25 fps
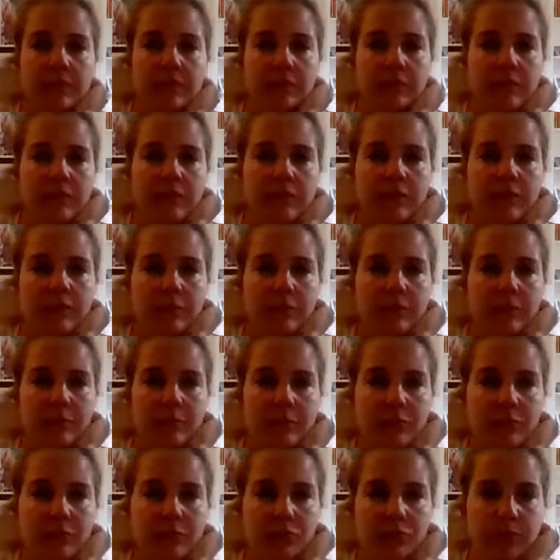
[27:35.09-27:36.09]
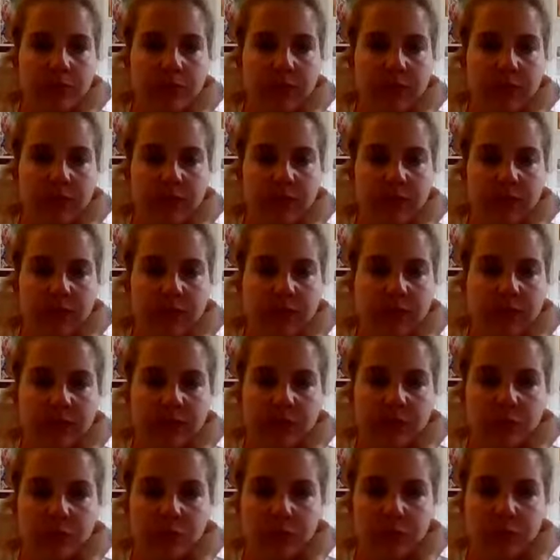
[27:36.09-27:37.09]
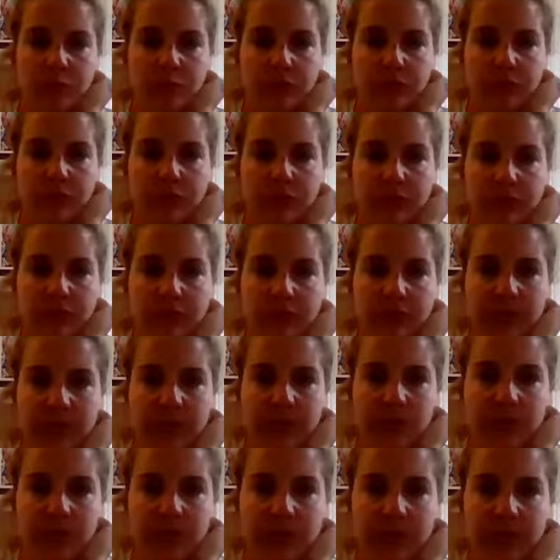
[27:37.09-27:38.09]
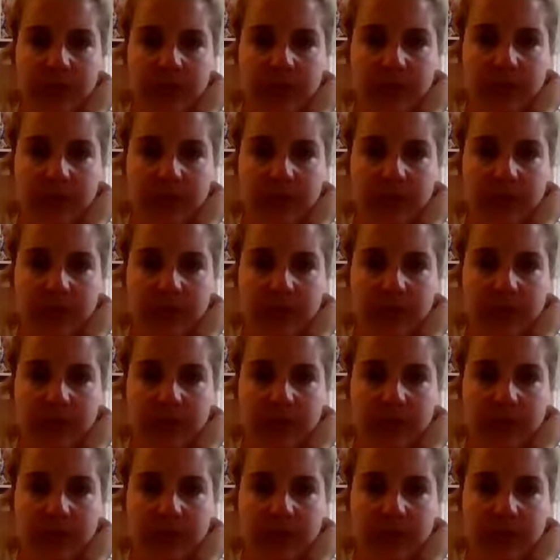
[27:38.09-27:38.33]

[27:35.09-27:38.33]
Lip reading: Look forward between your hands, move your feet to your